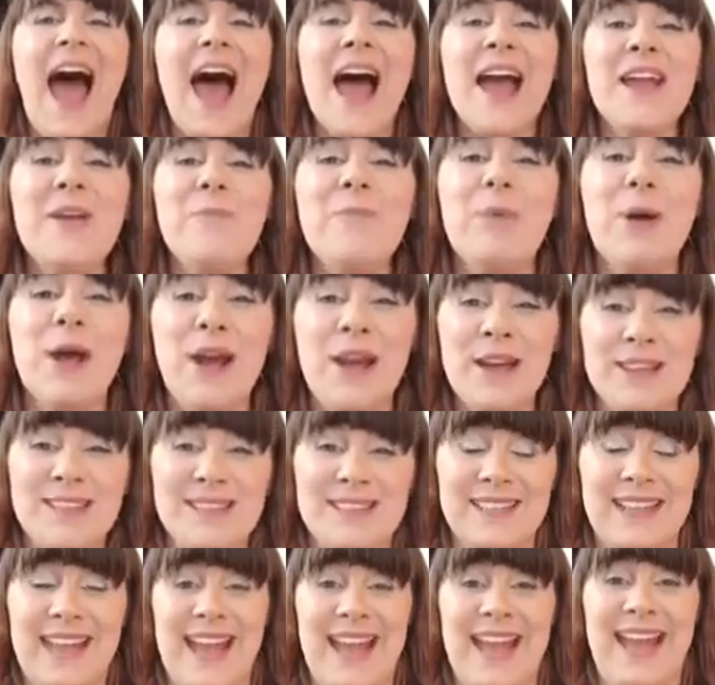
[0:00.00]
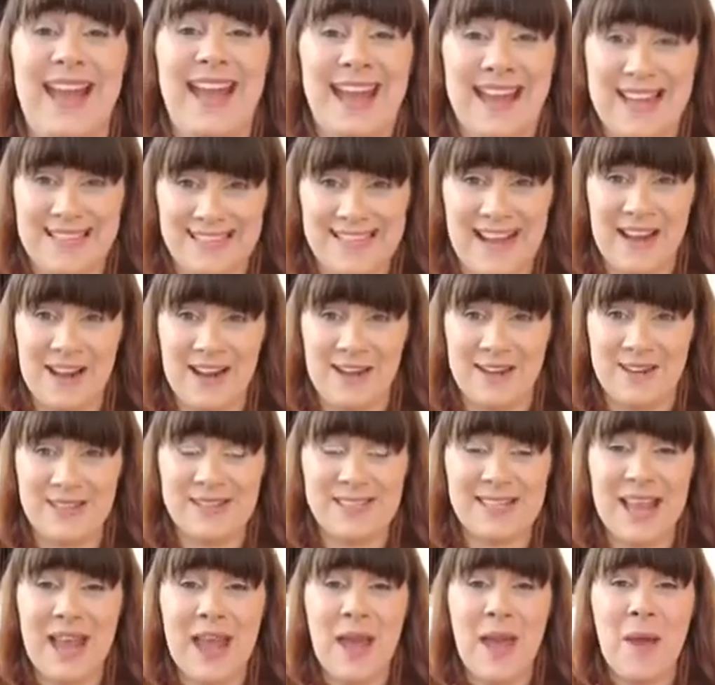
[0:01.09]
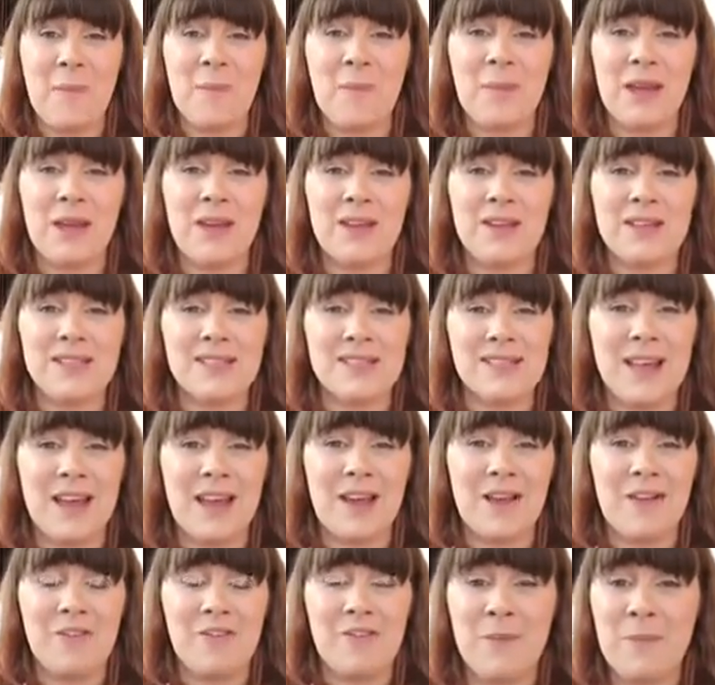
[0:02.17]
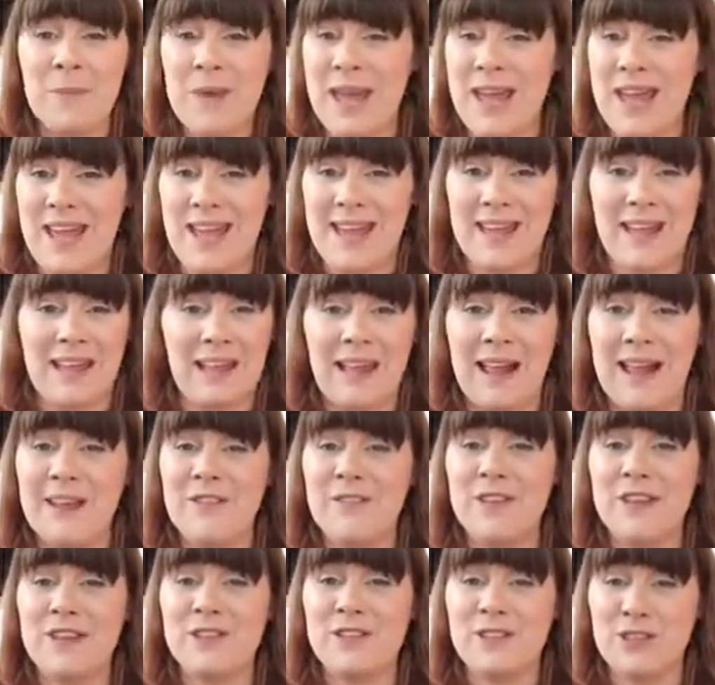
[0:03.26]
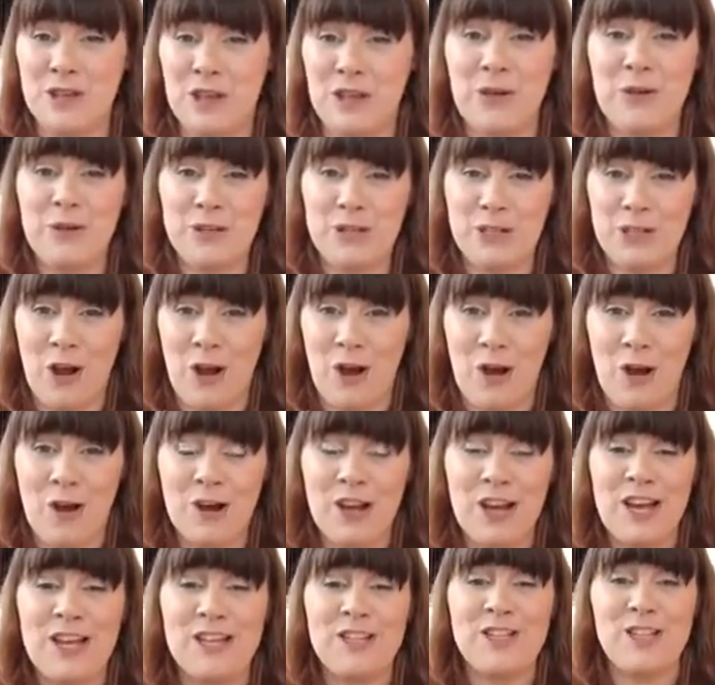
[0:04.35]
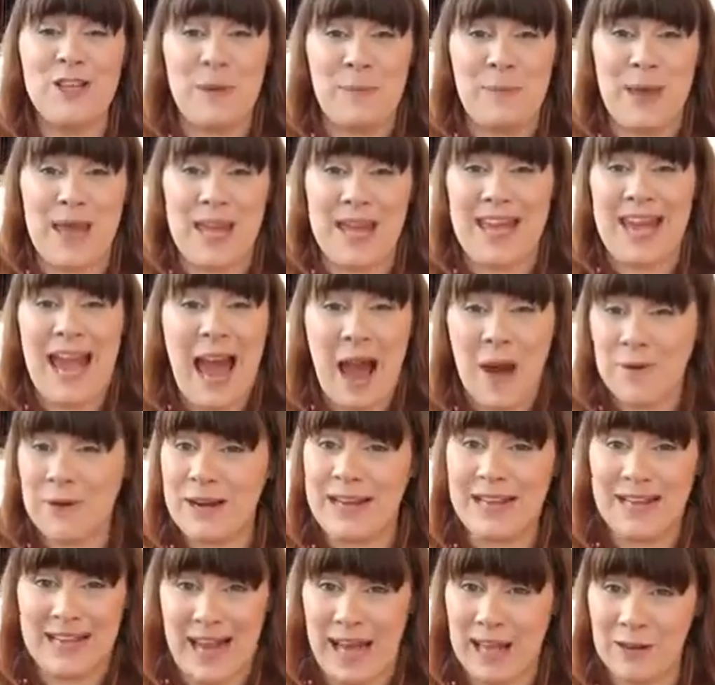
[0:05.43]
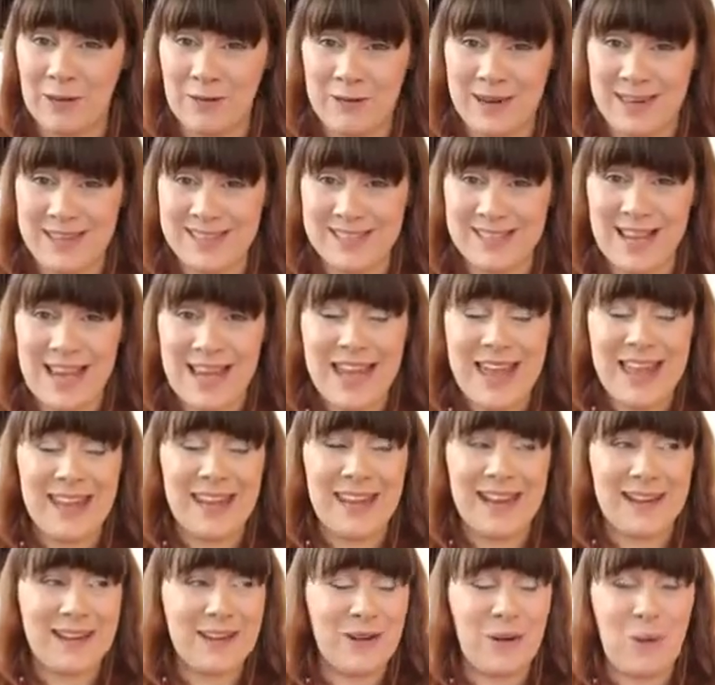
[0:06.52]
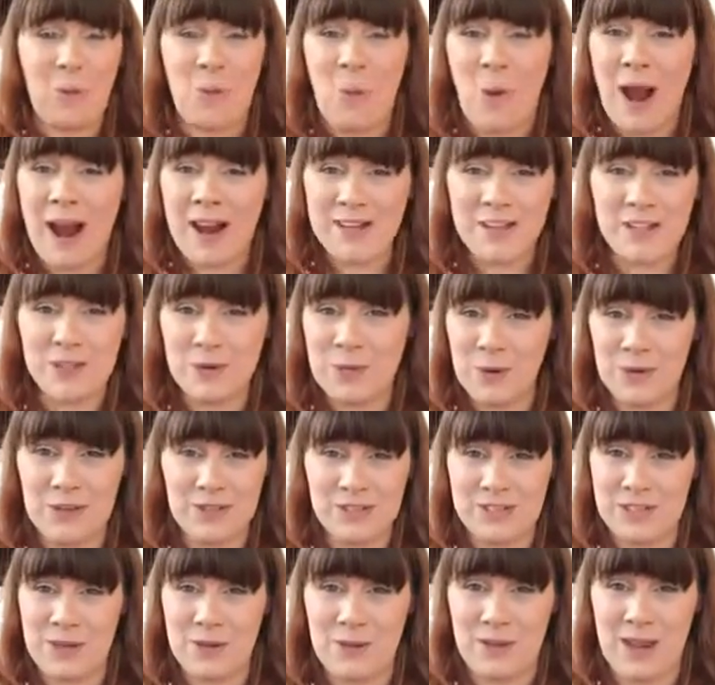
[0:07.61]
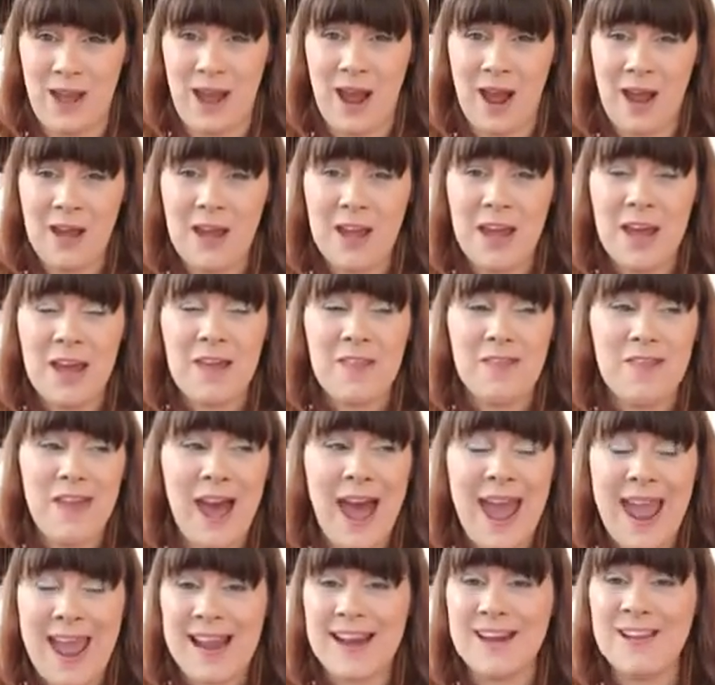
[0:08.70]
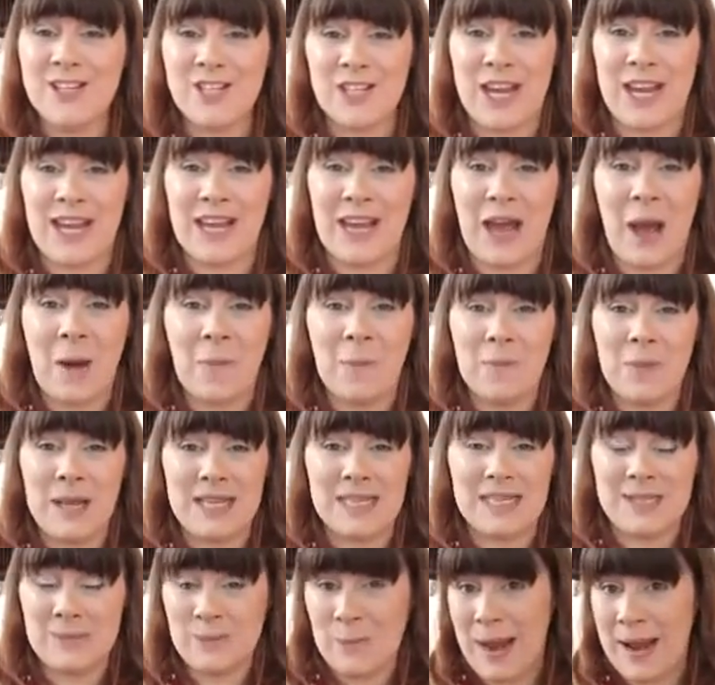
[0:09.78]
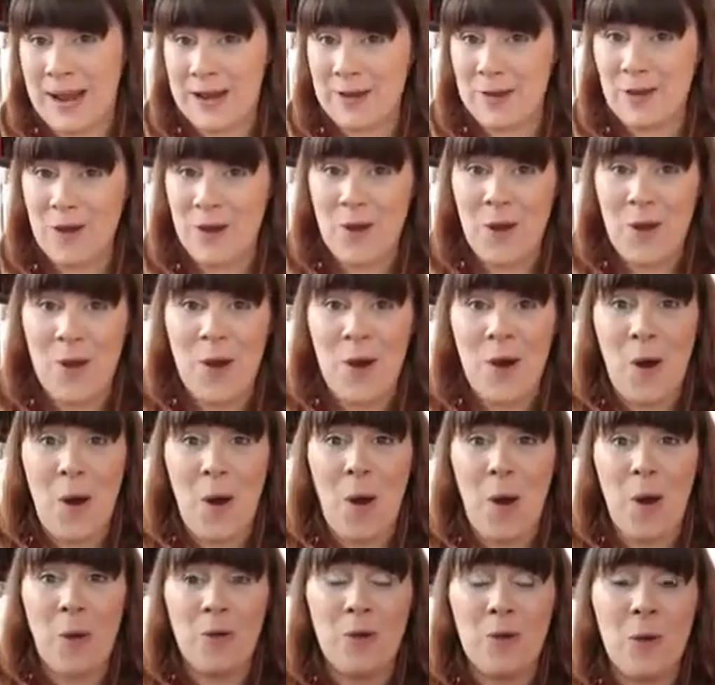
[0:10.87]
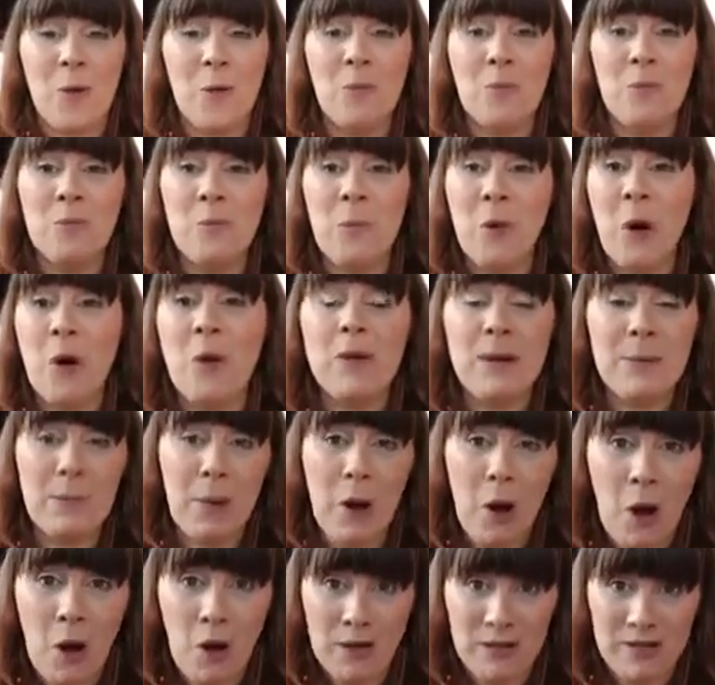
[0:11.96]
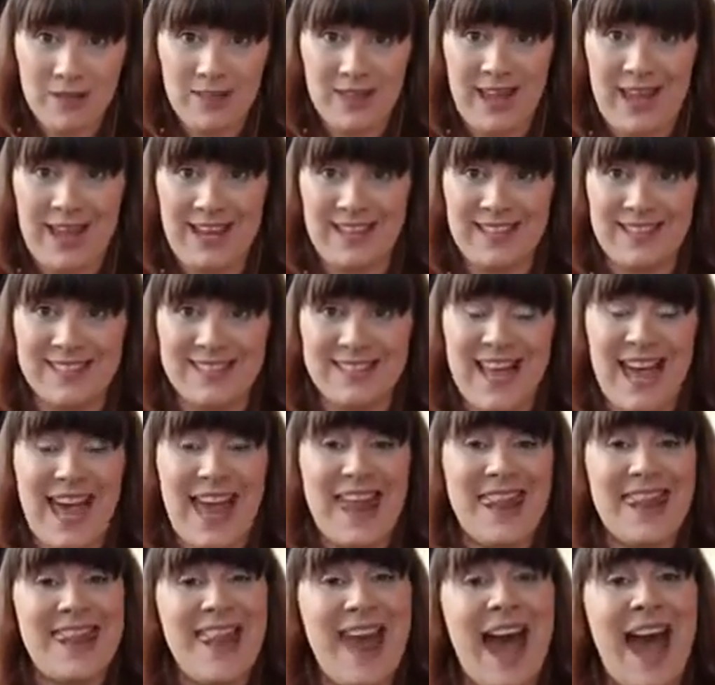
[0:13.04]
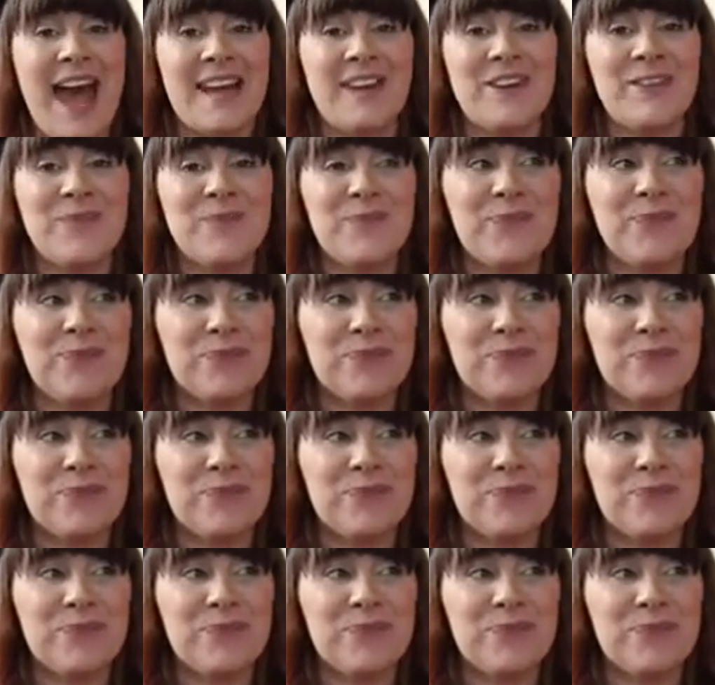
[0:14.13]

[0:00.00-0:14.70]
I personally hate diets, because for me, life is too short to be counting calories. Like, why do you want to do that? That energy can be spent on more important things than,